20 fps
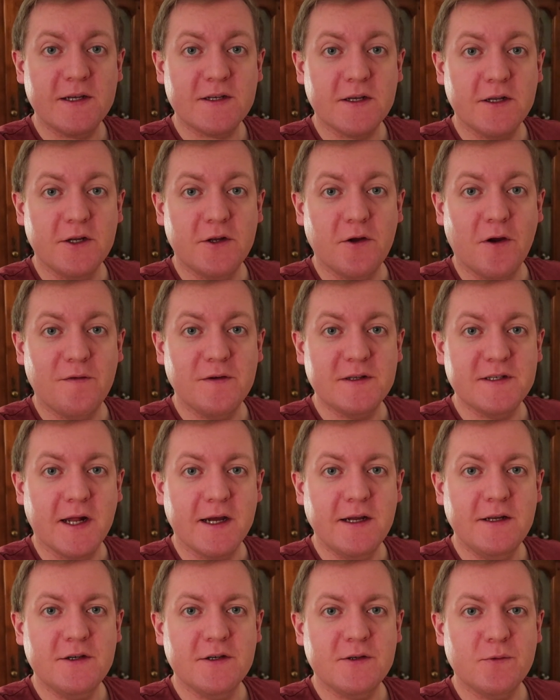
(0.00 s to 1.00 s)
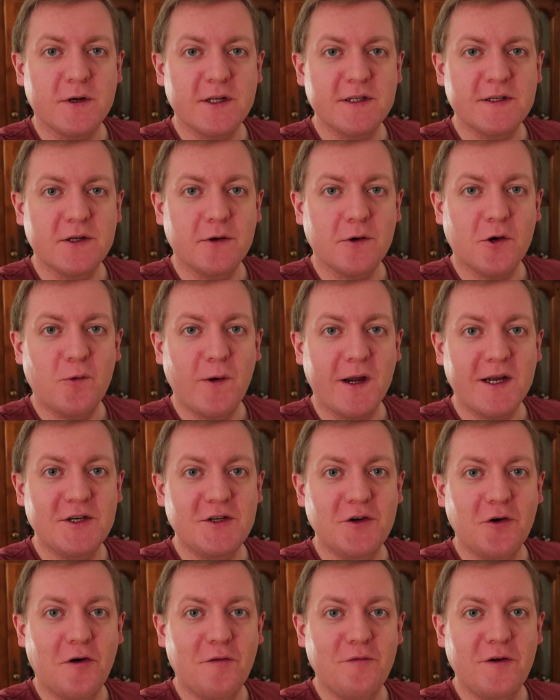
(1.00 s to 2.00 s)
that's going to do it for today. Just wanted to do a quick
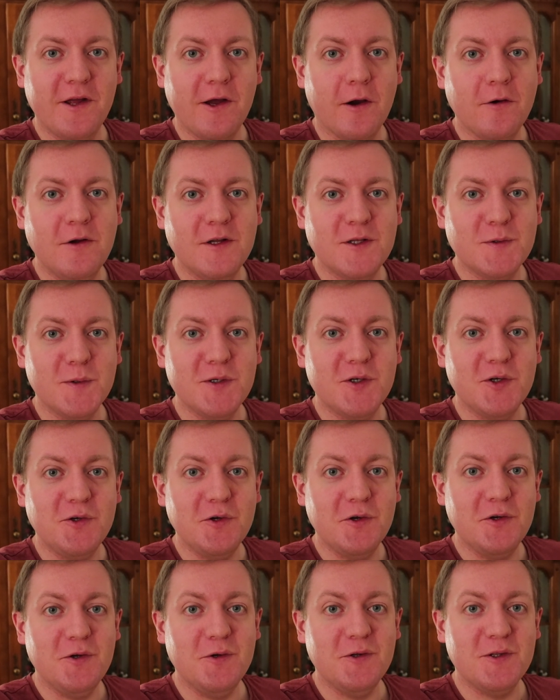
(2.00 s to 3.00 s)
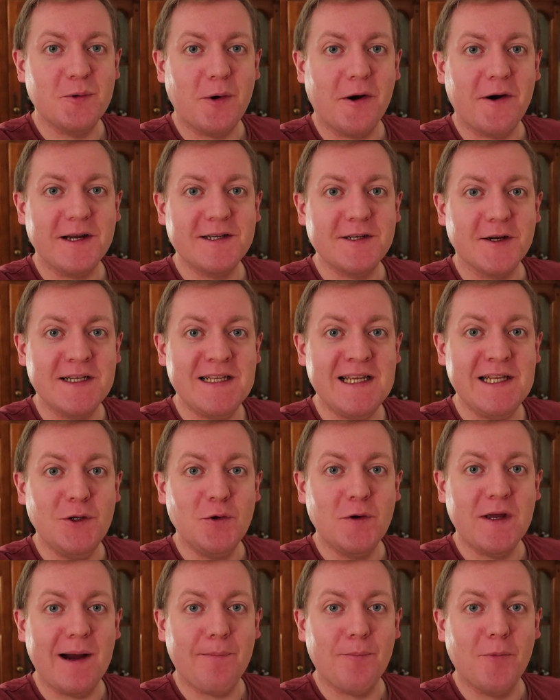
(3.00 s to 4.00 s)
short video to introduce you to our exciting
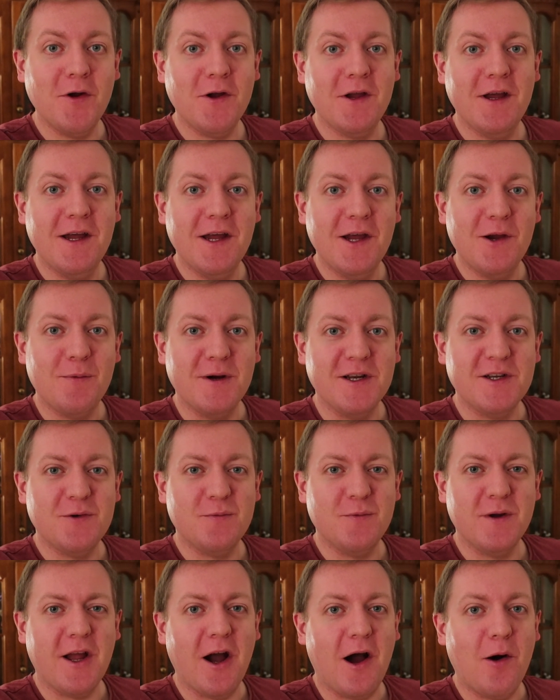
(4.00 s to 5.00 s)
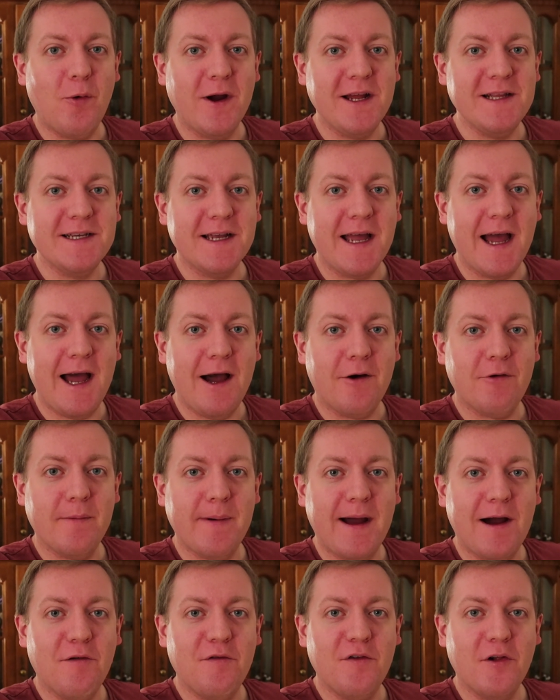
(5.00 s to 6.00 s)
new camera, which we can't wait to get out and
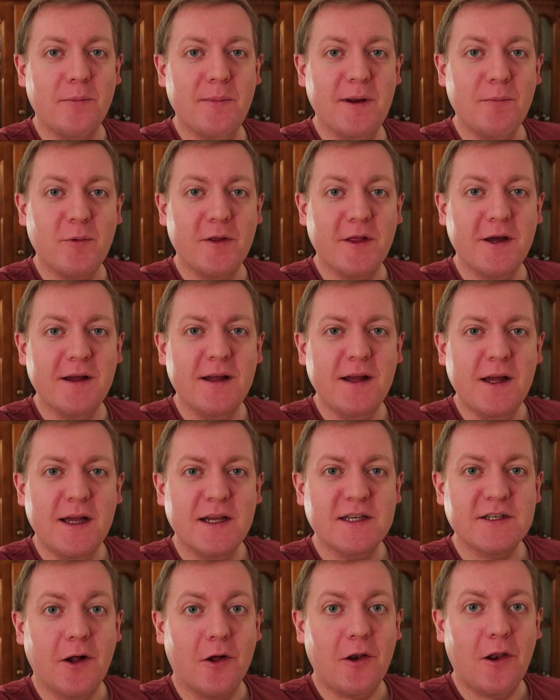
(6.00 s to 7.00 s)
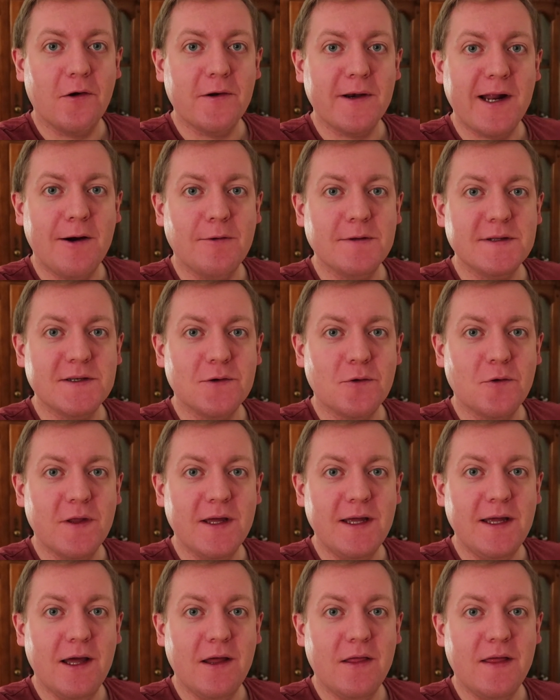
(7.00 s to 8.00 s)
about filming with it. Not long now until
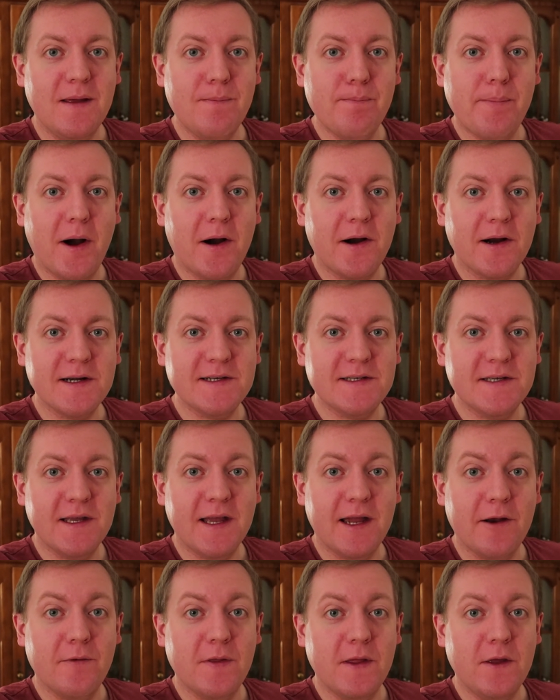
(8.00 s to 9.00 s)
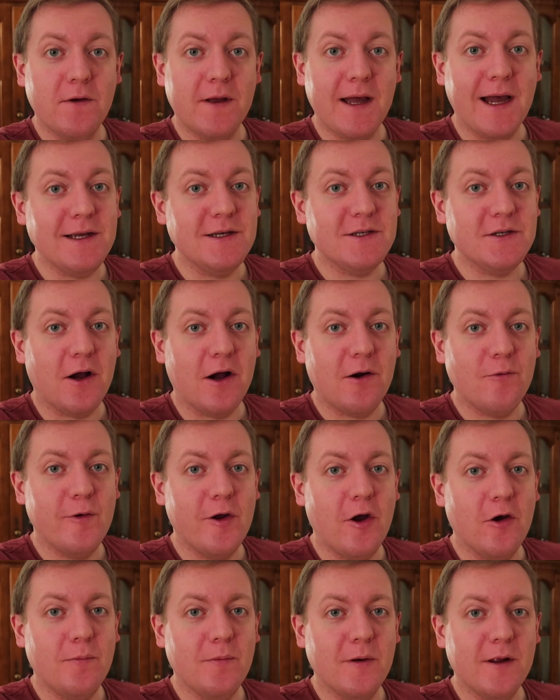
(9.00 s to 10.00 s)
the theme parks here in the UK start
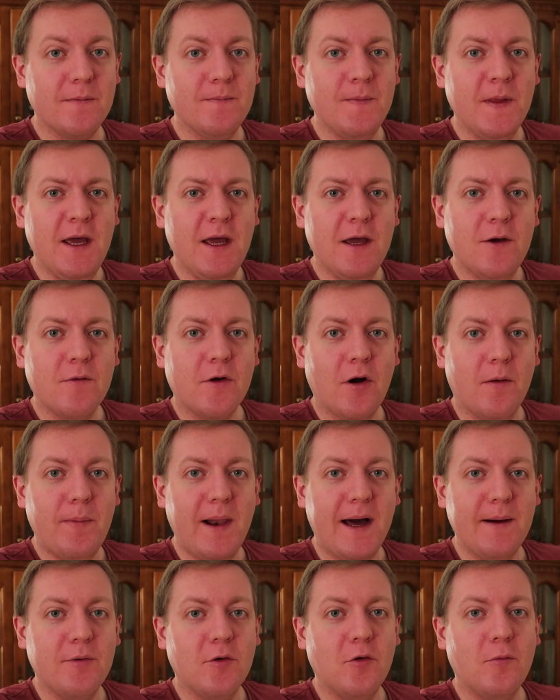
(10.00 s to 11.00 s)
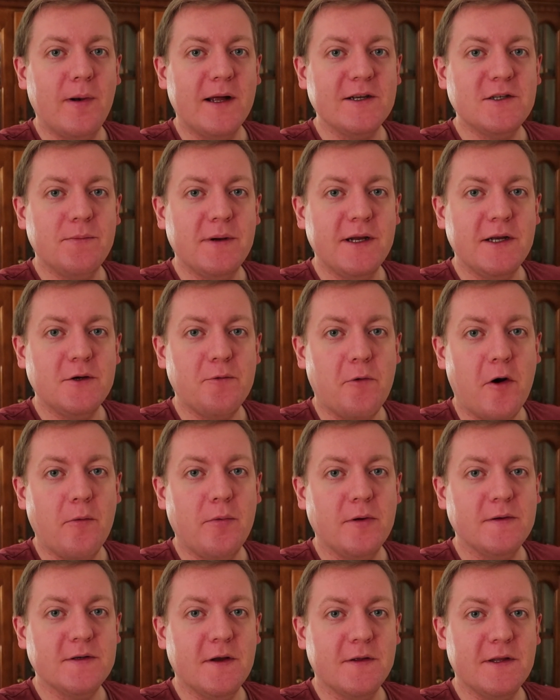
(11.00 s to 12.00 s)
reopening. We've got Blackpool Pleasure Beach
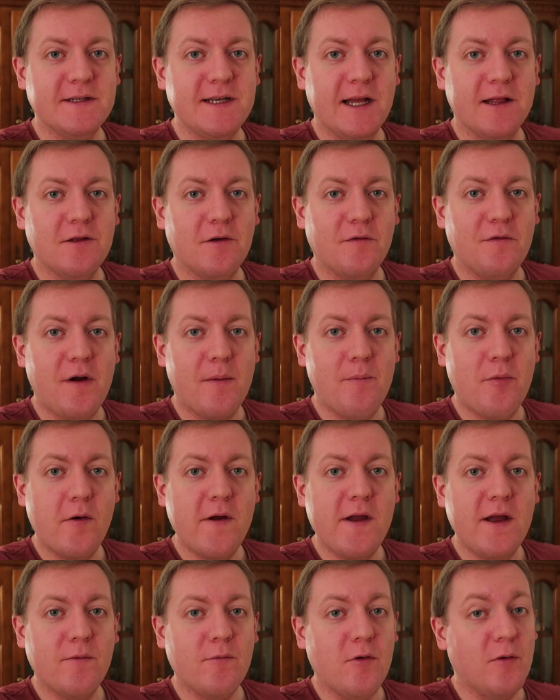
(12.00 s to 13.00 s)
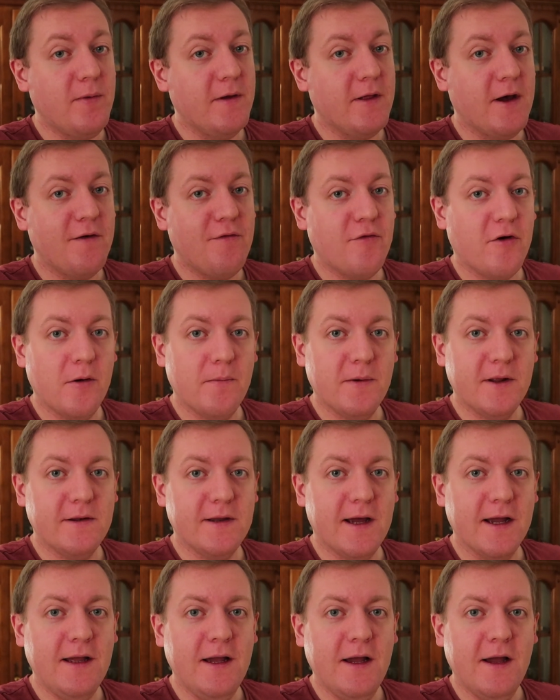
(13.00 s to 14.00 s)
reopens on the 10th of February. We'll be there for opening
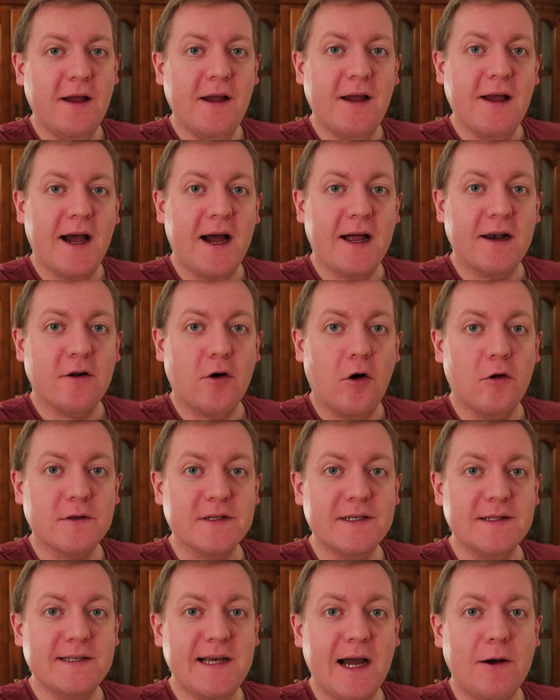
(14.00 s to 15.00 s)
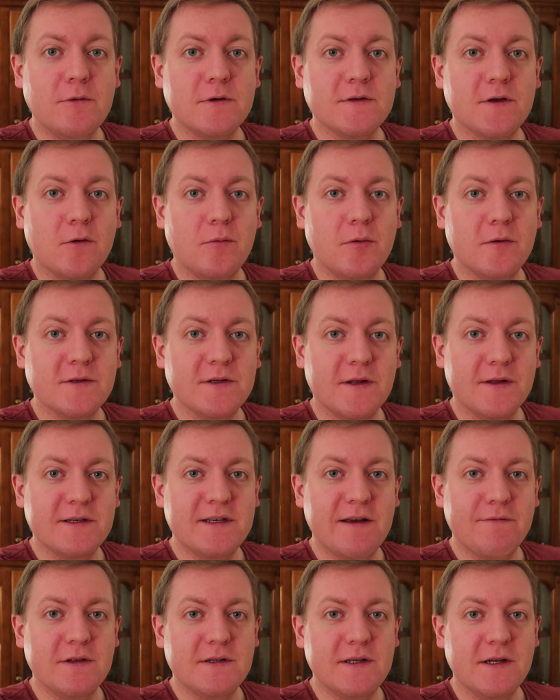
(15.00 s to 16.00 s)
day. And Alton Towers opens on the
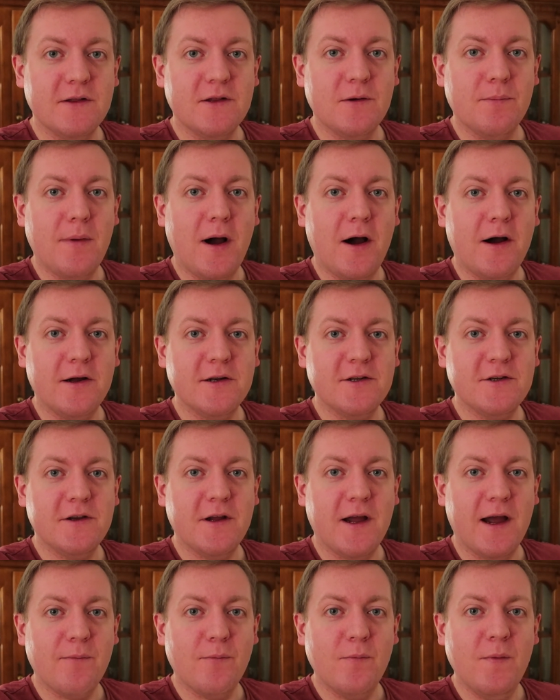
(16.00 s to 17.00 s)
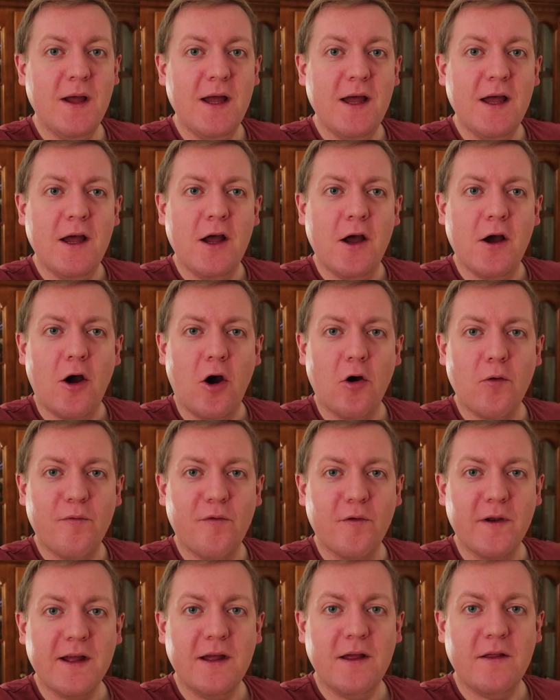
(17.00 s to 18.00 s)
17th of March.
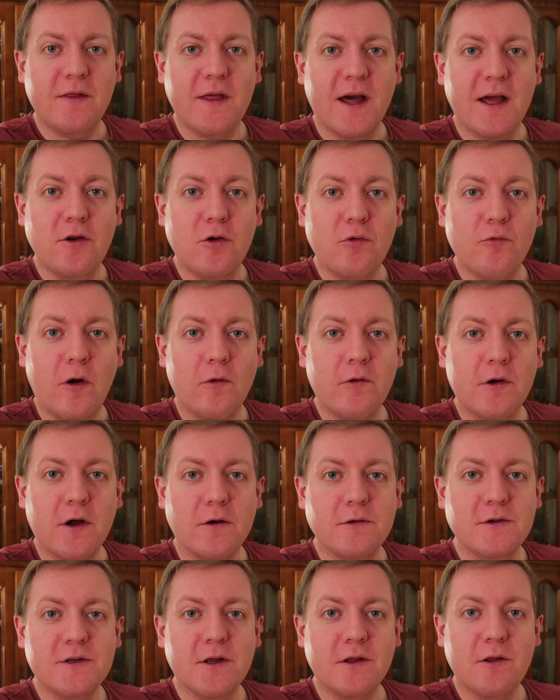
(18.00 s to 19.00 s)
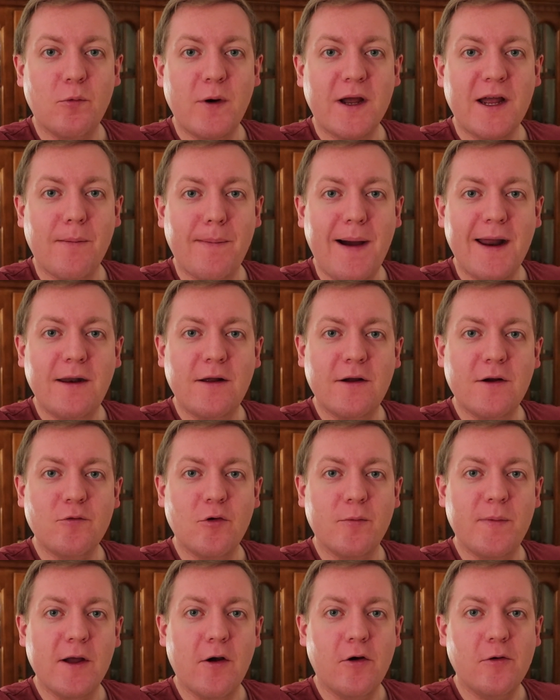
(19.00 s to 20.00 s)
Hopefully their new roller coaster, the Wicker Man,
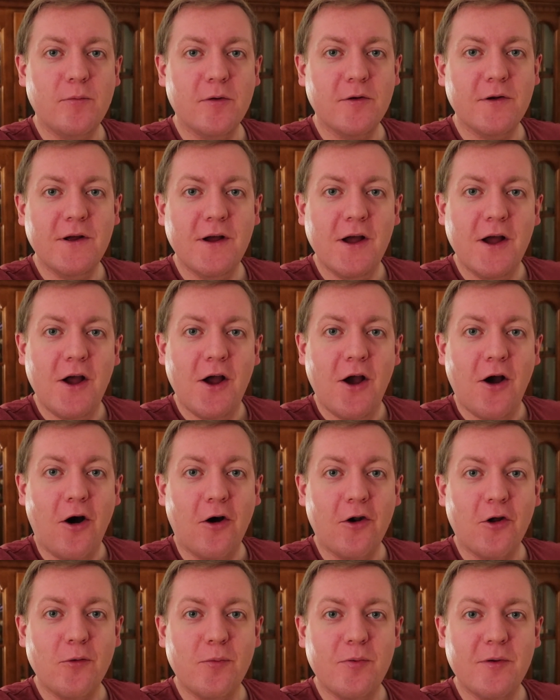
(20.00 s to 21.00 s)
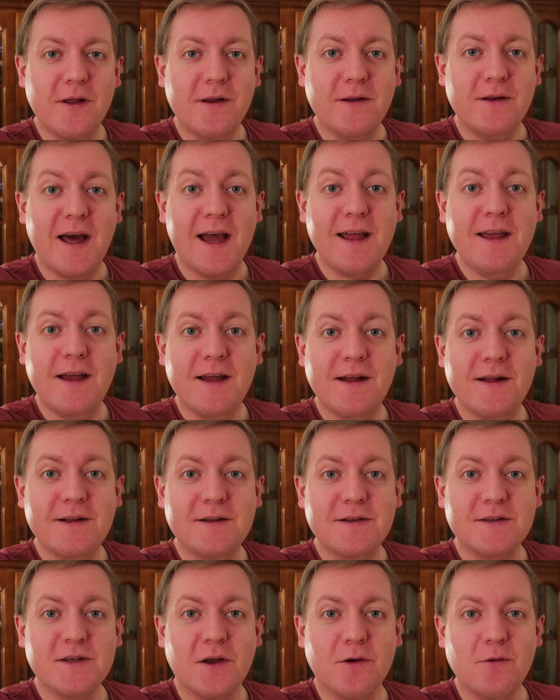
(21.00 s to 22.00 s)
will be open on opening day.
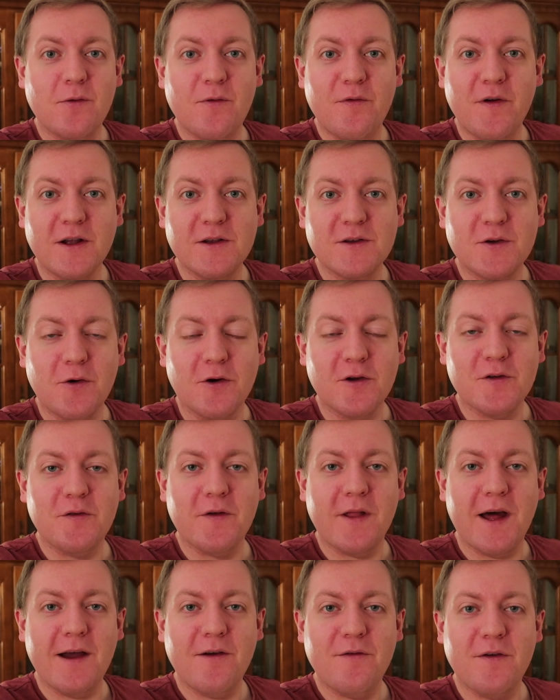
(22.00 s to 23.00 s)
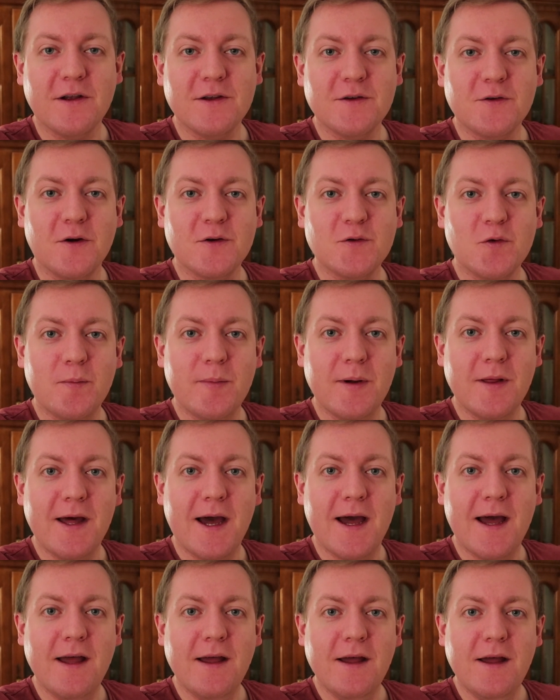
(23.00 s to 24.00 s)
So fingers crossed for that. Fingers crossed we'll be
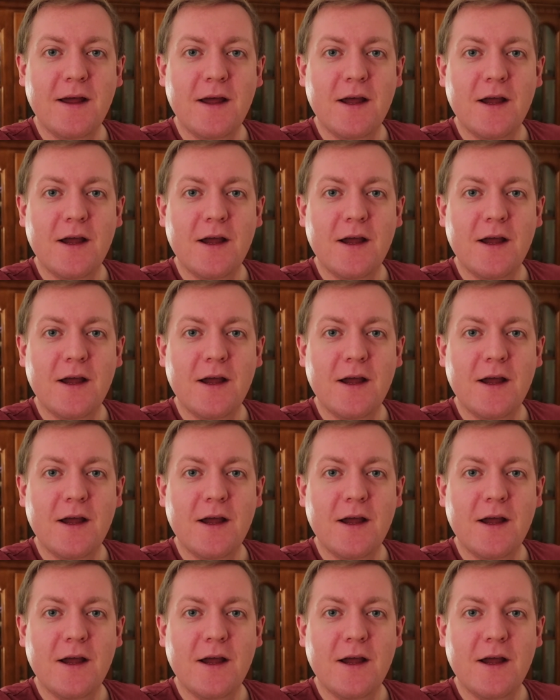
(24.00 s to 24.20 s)
there.